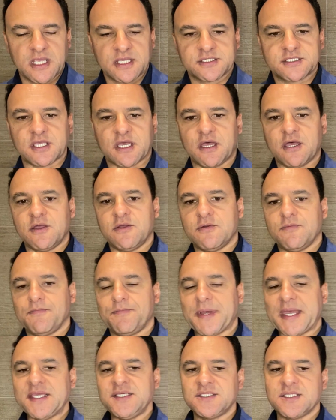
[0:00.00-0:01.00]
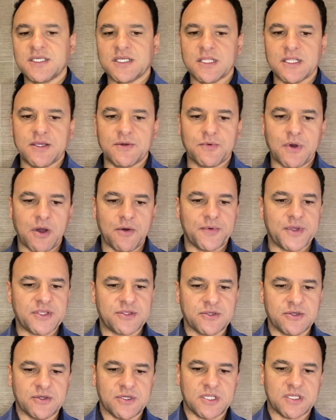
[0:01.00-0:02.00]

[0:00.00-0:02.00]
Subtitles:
So basically what we do,